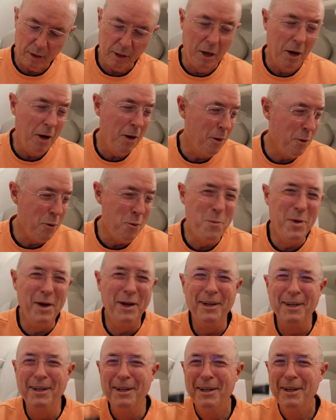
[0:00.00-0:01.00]
comb.
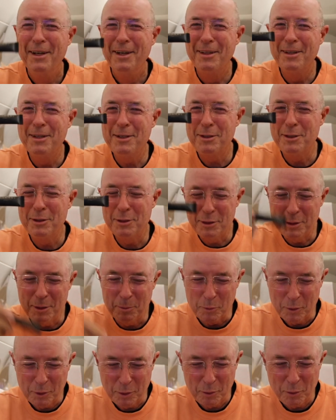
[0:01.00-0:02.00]
This is
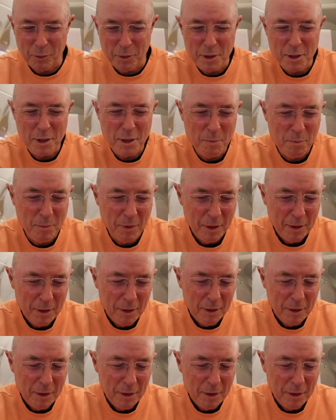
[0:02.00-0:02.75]
some cream.